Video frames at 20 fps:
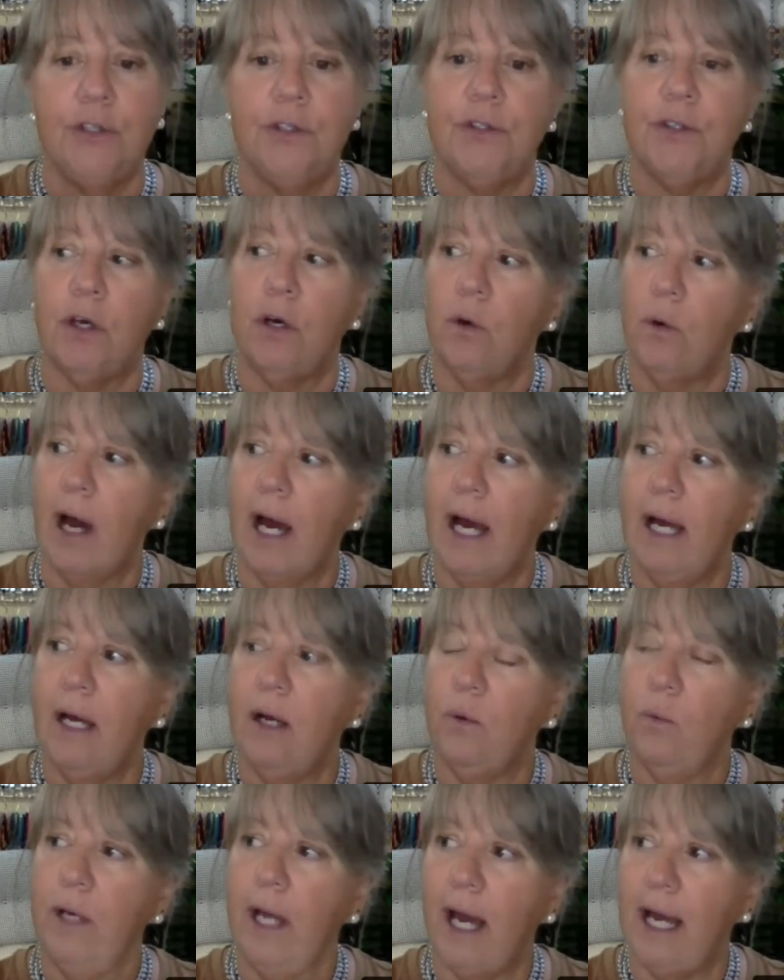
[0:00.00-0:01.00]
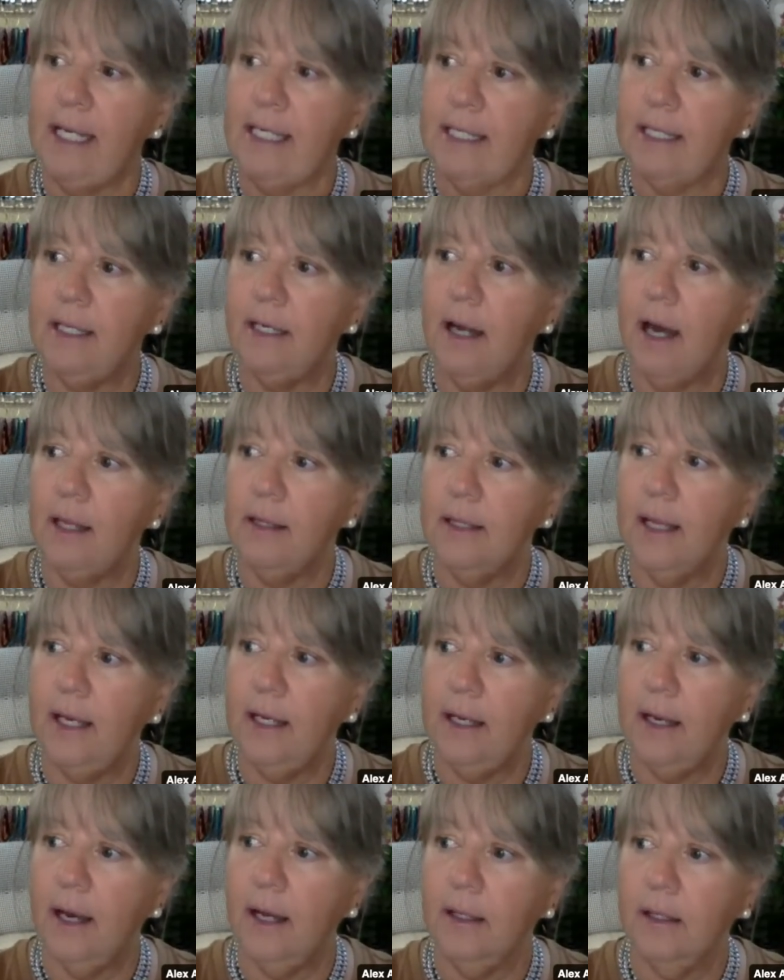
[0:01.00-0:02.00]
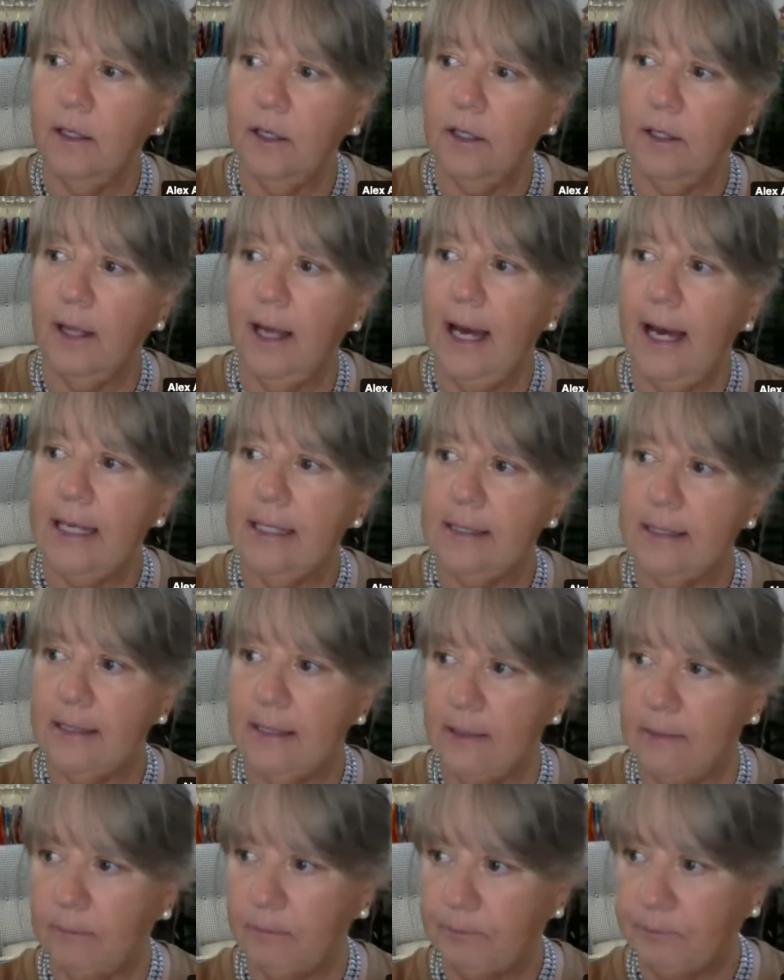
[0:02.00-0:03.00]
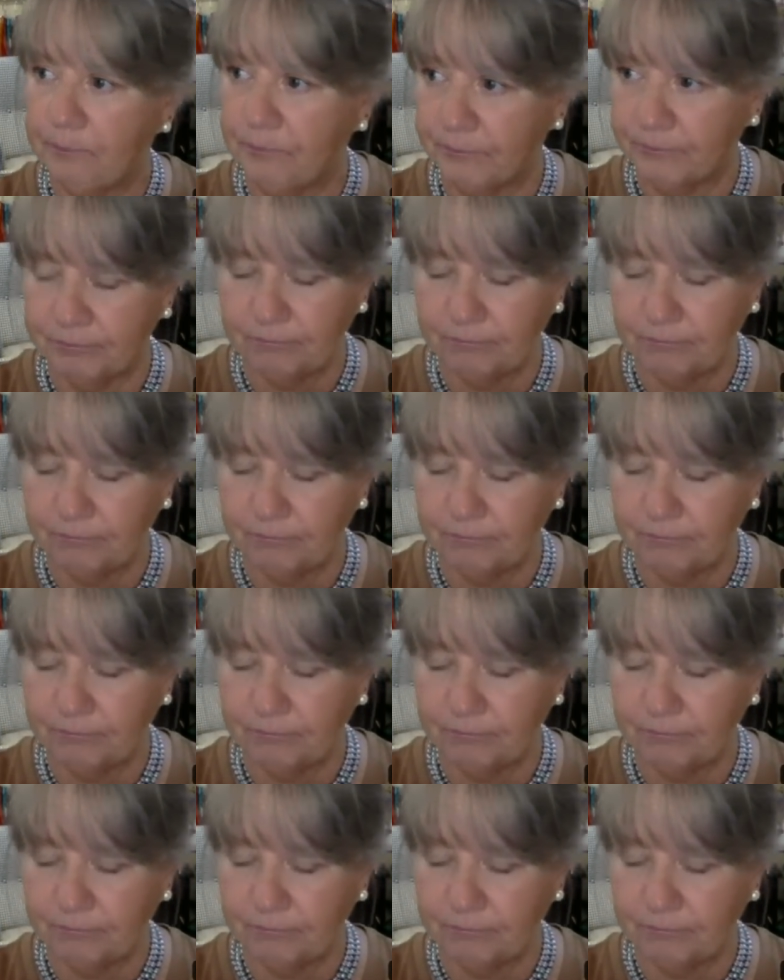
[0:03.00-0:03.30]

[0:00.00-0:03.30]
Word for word: So I did an online color class,